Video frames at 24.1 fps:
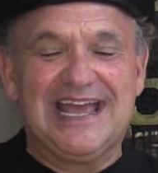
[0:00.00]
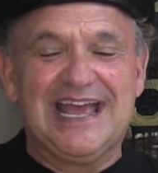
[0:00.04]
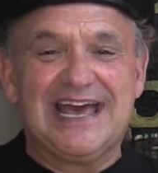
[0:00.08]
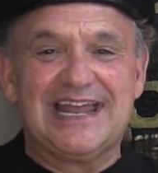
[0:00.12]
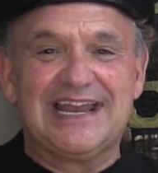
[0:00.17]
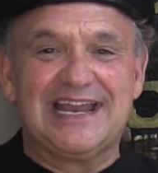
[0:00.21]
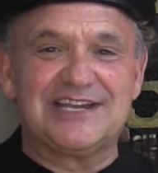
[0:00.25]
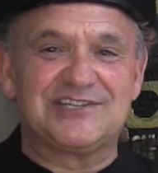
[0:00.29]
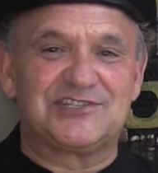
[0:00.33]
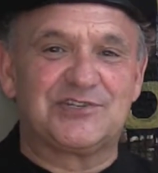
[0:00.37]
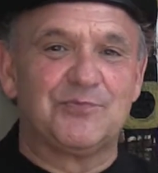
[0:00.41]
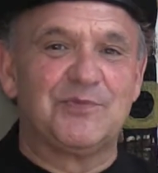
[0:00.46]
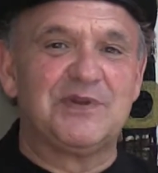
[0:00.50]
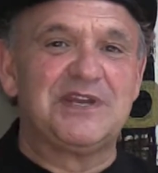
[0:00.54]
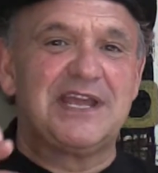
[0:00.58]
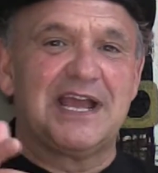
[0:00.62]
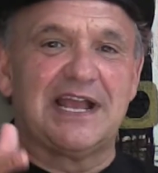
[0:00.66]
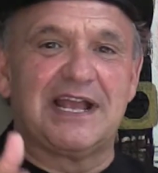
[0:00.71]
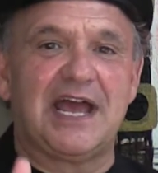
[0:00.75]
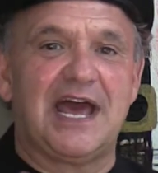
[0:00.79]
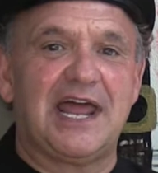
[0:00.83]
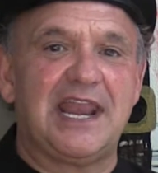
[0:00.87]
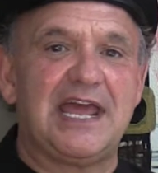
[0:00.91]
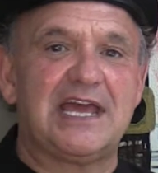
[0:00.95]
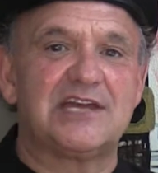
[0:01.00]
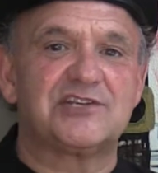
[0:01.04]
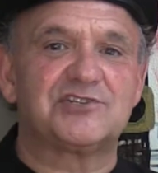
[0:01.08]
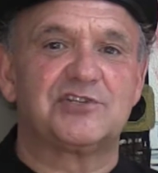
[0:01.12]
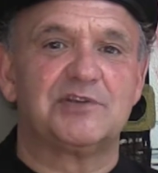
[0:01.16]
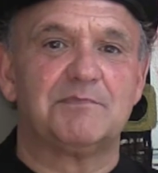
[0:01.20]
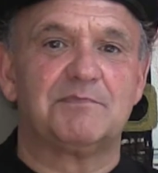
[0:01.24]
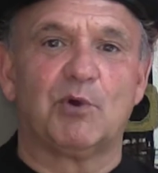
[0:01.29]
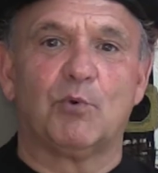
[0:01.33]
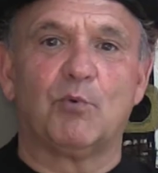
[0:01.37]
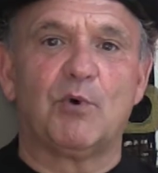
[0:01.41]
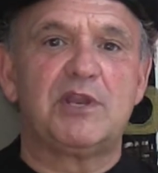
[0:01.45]
And I said, Wendy, I got to ask
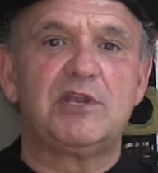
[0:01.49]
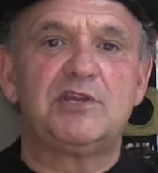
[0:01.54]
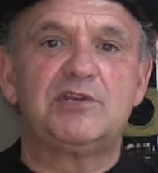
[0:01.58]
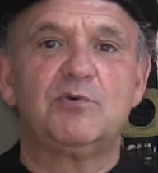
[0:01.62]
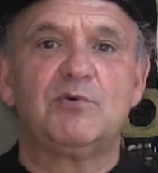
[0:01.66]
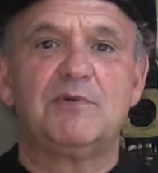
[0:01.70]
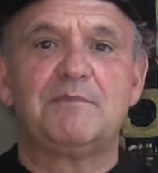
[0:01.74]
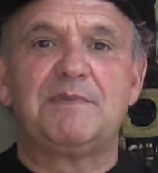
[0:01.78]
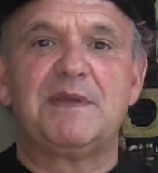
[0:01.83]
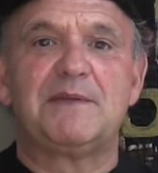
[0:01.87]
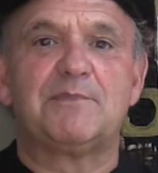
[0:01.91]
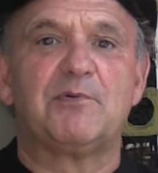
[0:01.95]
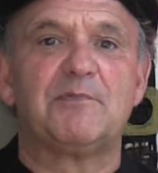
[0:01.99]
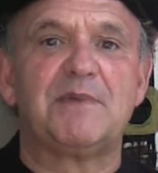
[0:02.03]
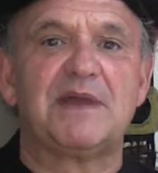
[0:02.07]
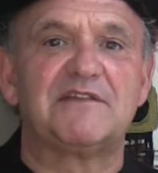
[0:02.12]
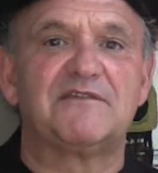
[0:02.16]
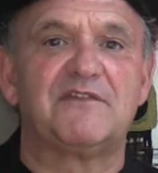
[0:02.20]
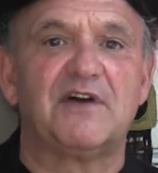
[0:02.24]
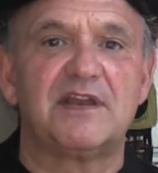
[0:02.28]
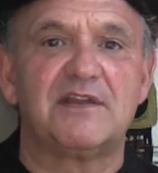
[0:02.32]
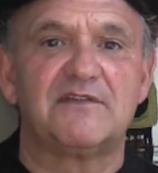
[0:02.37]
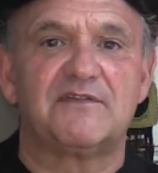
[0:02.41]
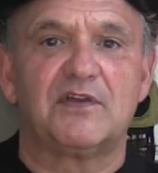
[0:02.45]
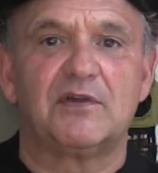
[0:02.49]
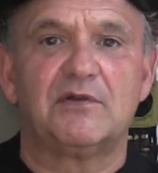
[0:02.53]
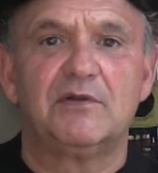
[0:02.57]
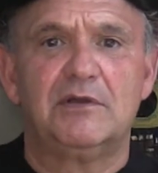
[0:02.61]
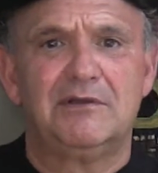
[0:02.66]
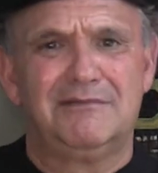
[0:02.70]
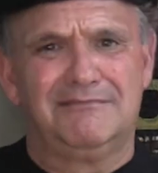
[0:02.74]
you, but what do you do when people make fun of you?